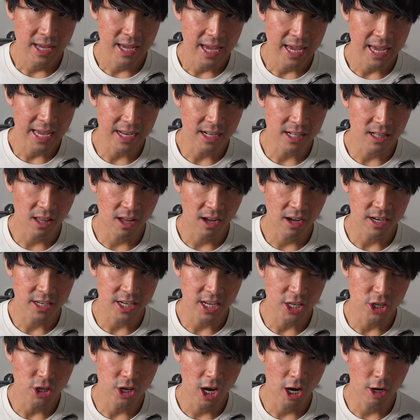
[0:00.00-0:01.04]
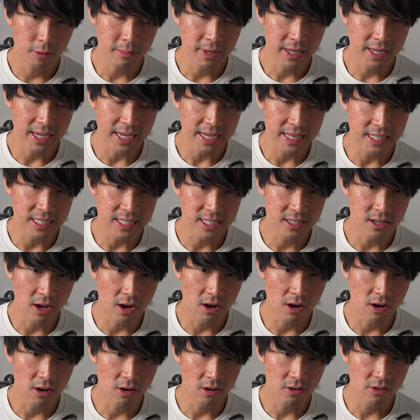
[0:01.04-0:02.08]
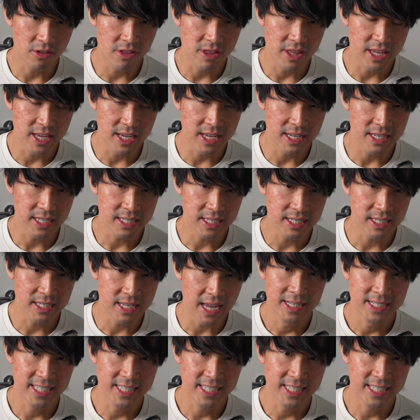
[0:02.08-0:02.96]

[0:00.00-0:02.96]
hey Claude, can you help me install this,